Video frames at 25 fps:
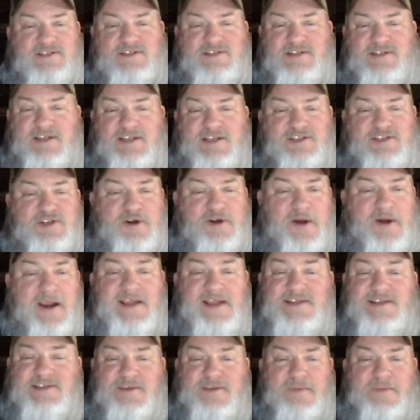It's
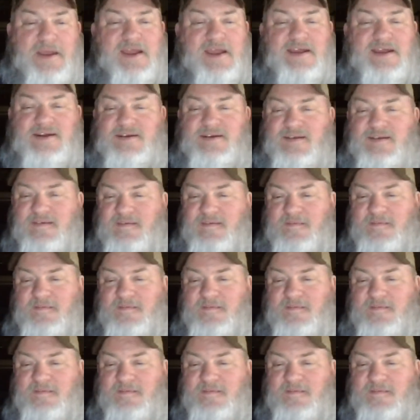crazy, man.